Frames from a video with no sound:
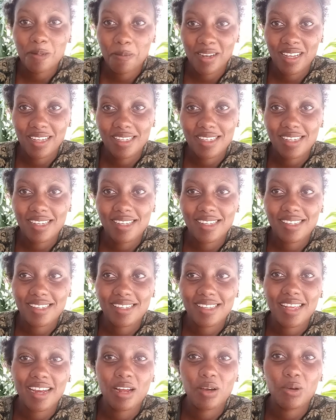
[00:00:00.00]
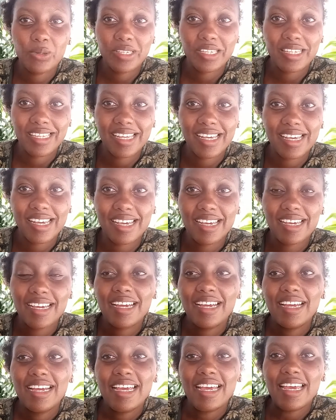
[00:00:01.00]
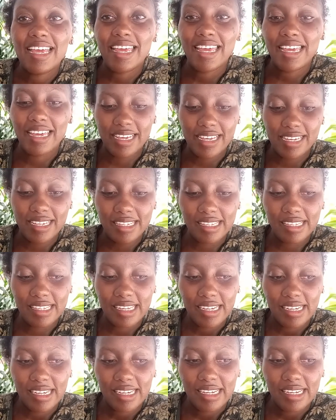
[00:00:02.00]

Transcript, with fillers: places that I was seeing is